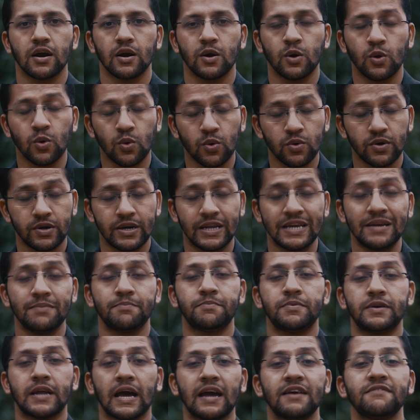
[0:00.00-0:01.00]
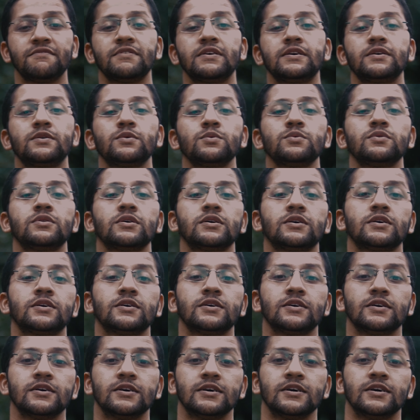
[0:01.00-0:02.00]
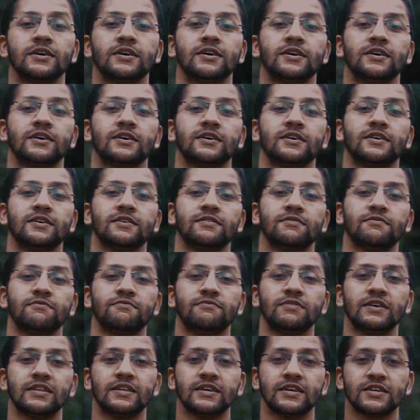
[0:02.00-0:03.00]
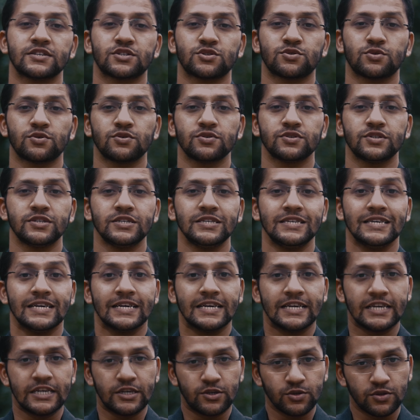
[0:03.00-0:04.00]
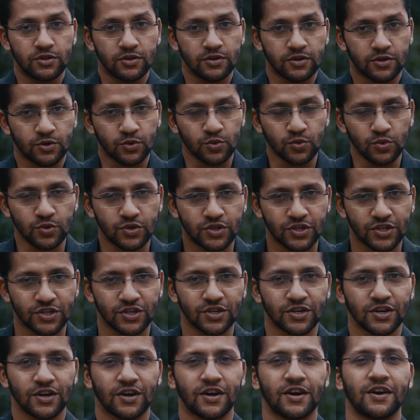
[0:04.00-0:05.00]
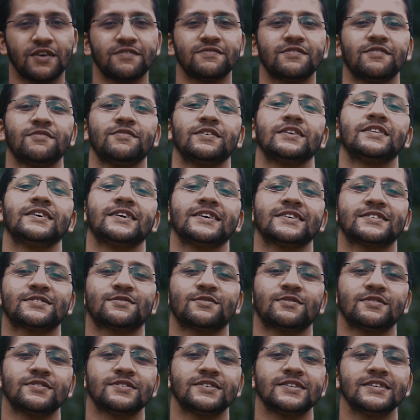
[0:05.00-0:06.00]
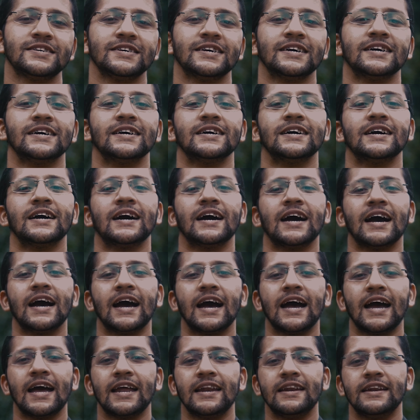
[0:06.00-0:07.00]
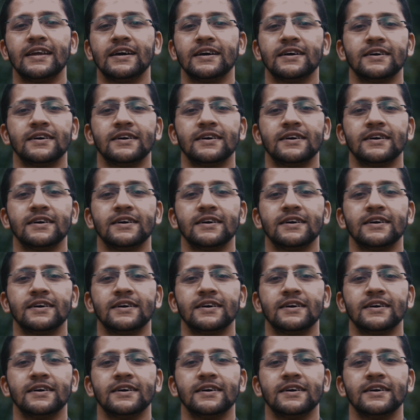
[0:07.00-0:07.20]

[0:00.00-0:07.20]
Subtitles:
go deep dive into the Vedic astrology, into the roots of the Vedic astrology. And